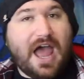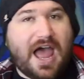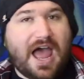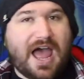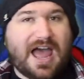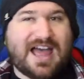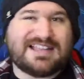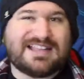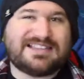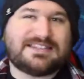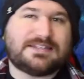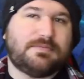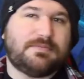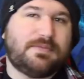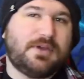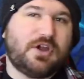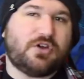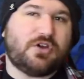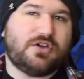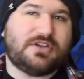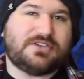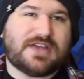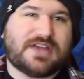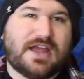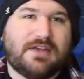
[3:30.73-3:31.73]
And to be
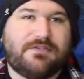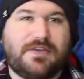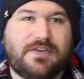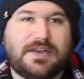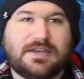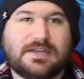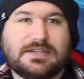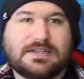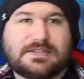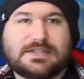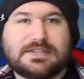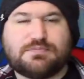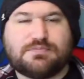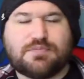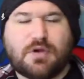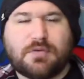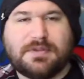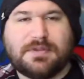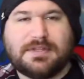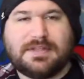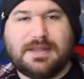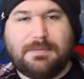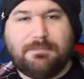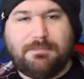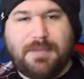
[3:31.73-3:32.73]
honest, I think this is
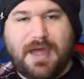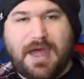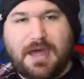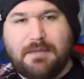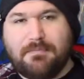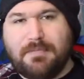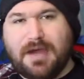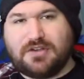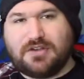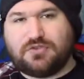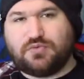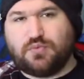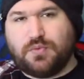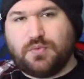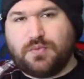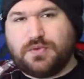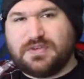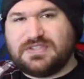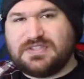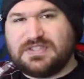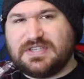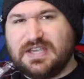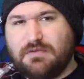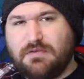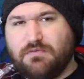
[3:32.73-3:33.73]
probably the better match
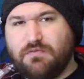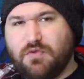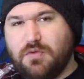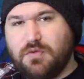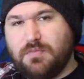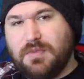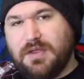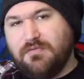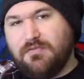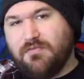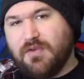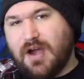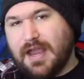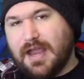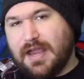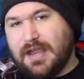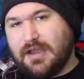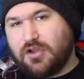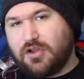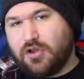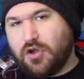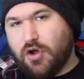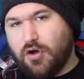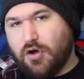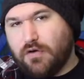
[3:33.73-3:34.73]
we've seen Ruby
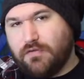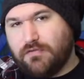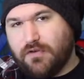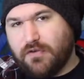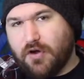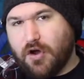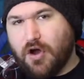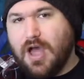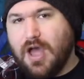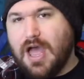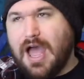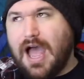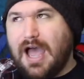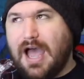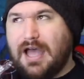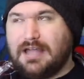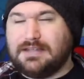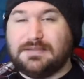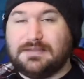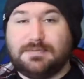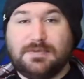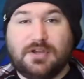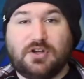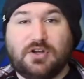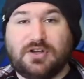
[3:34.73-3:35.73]
Riott go for.
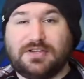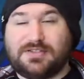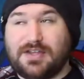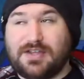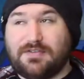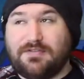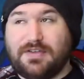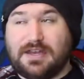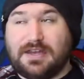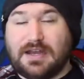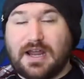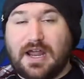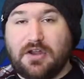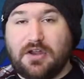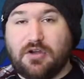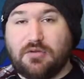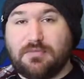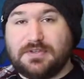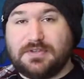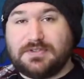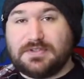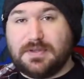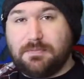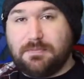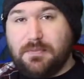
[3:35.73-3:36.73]
And to be honest, I think
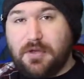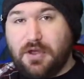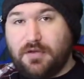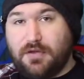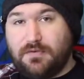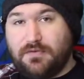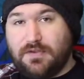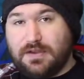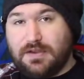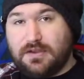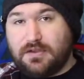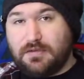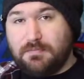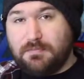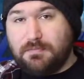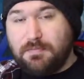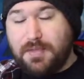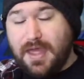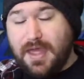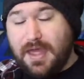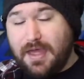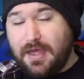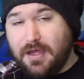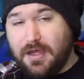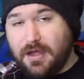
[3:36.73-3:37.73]
Naomi's the perfect
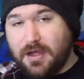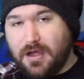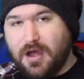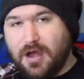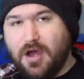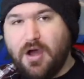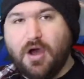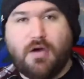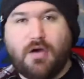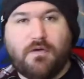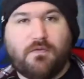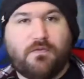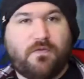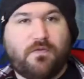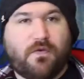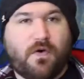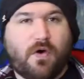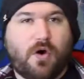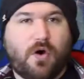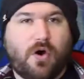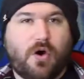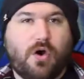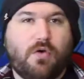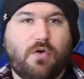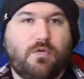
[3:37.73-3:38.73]
competitor
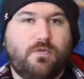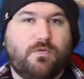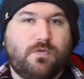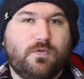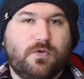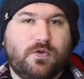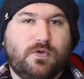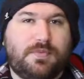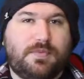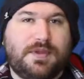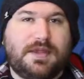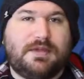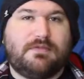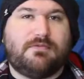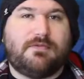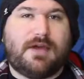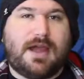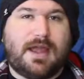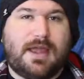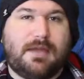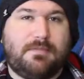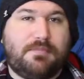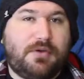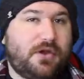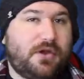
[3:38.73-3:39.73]
for Ruby
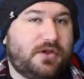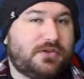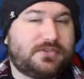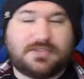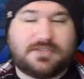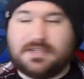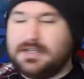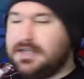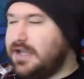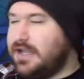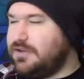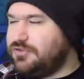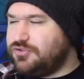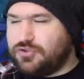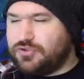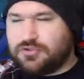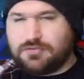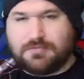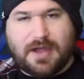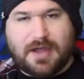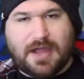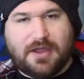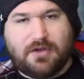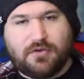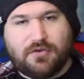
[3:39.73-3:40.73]
Riott. Personally, that's
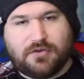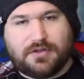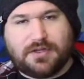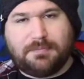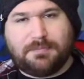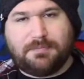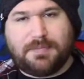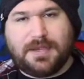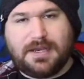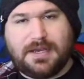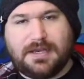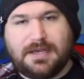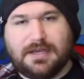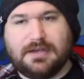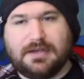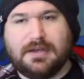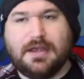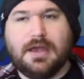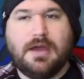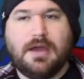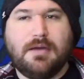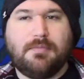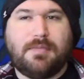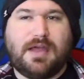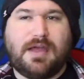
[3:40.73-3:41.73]
just my only opinion,
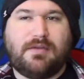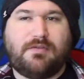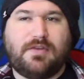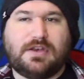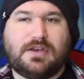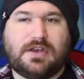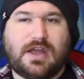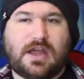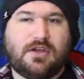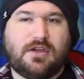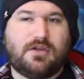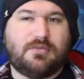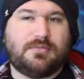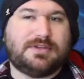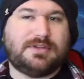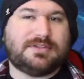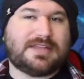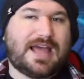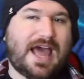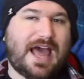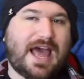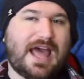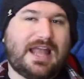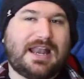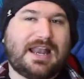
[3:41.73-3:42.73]
but I think Naomi's
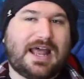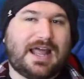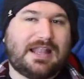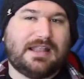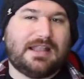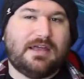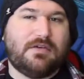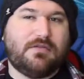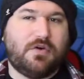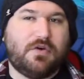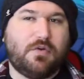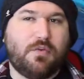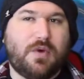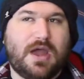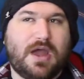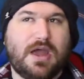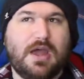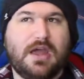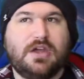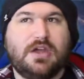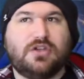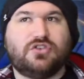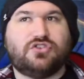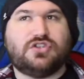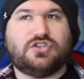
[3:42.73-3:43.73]
at that level where
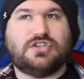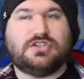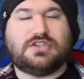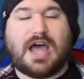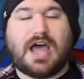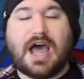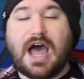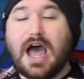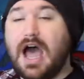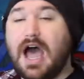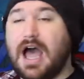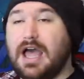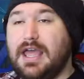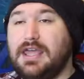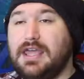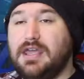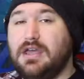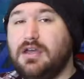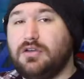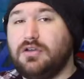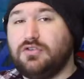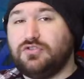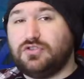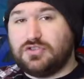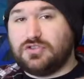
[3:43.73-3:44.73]
she's
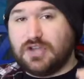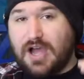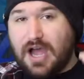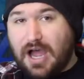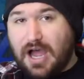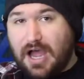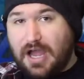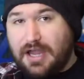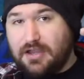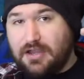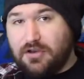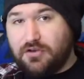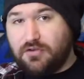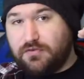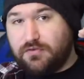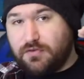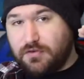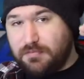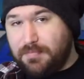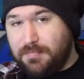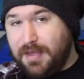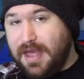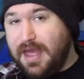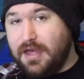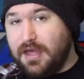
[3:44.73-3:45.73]
a high enough
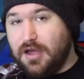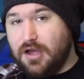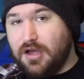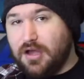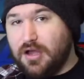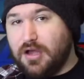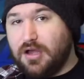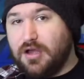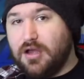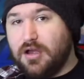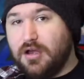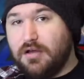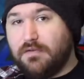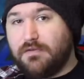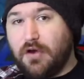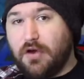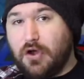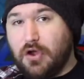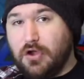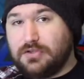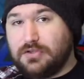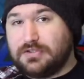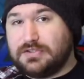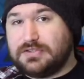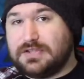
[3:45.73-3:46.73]
competitor for
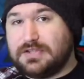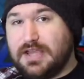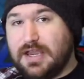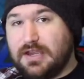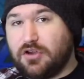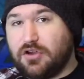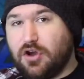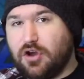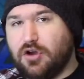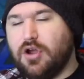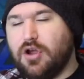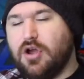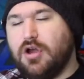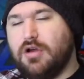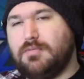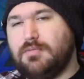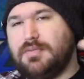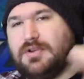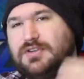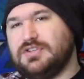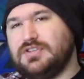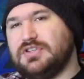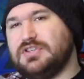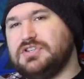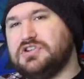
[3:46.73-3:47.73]
her to take on,
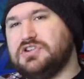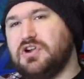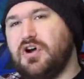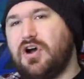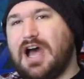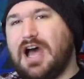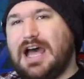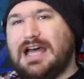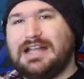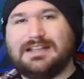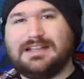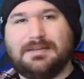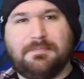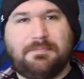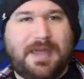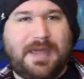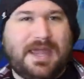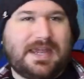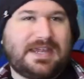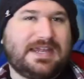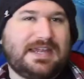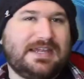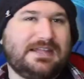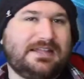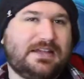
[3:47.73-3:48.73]
but she's not at the
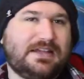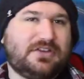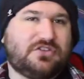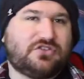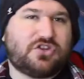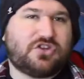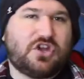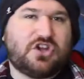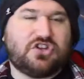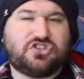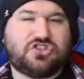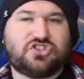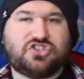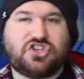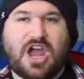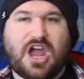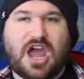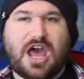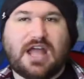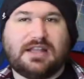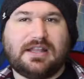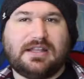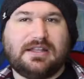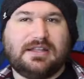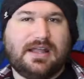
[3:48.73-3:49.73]
Becky Lynch,
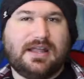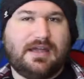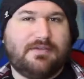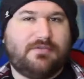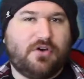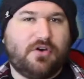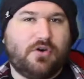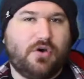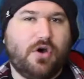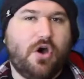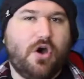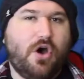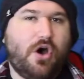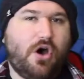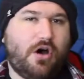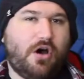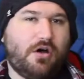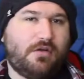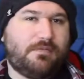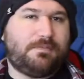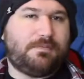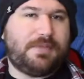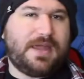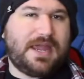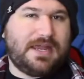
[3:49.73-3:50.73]
Charlotte level
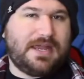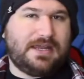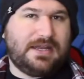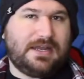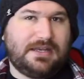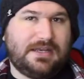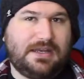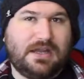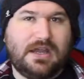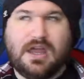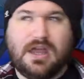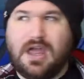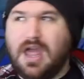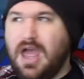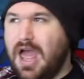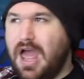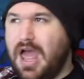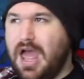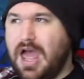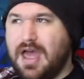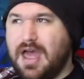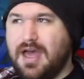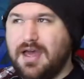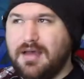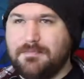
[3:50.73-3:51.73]
of pinning.
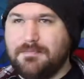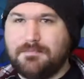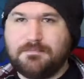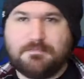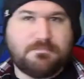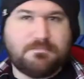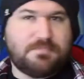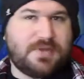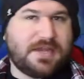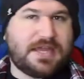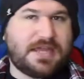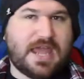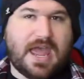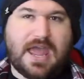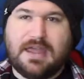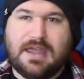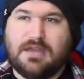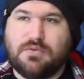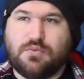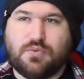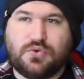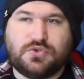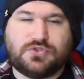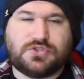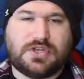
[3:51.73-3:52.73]
But yeah,
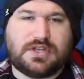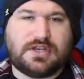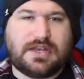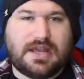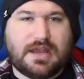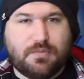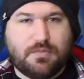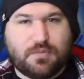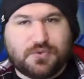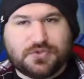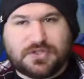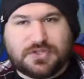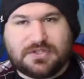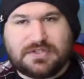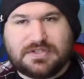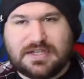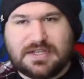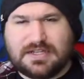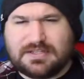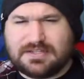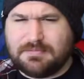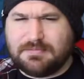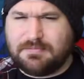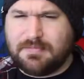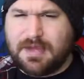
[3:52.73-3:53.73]
it was a
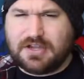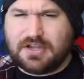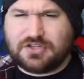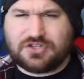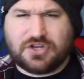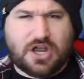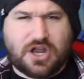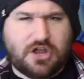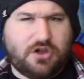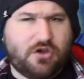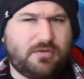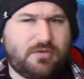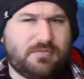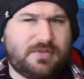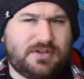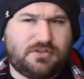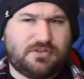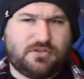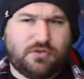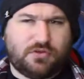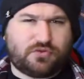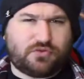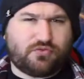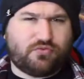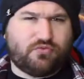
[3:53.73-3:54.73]
decent match. Naomi
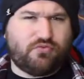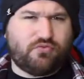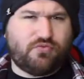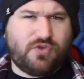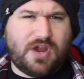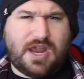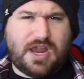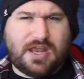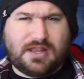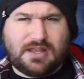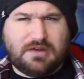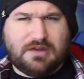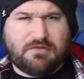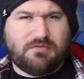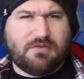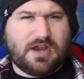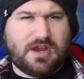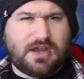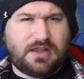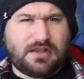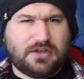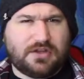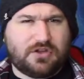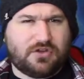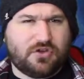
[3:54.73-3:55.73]
looked really,
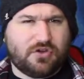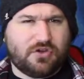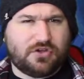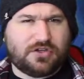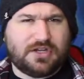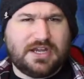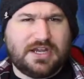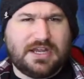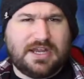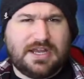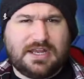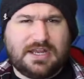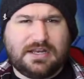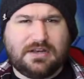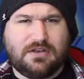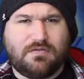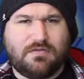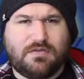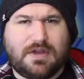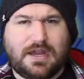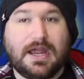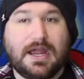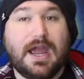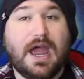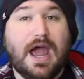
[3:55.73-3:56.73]
really good in the
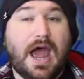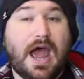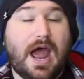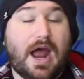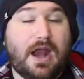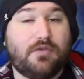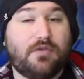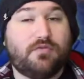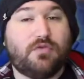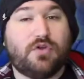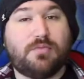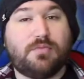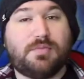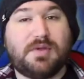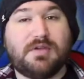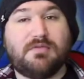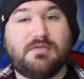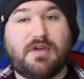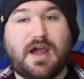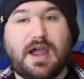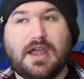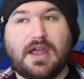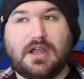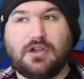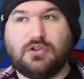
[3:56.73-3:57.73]
ring, and Ruby
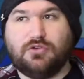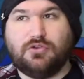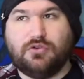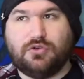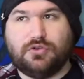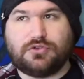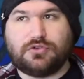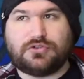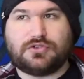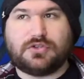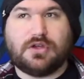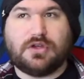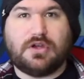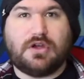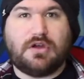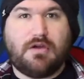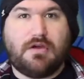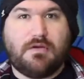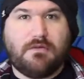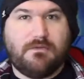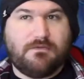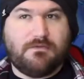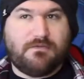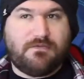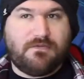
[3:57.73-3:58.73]
Riott looked
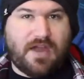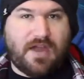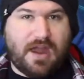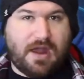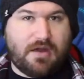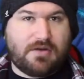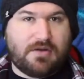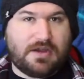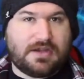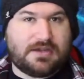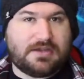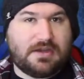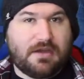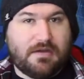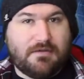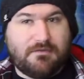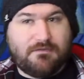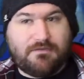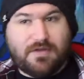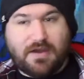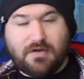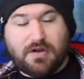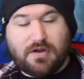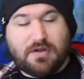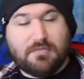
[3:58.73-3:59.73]
very,
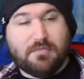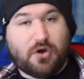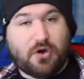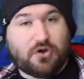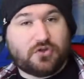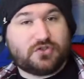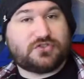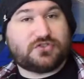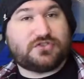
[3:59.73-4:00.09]
very more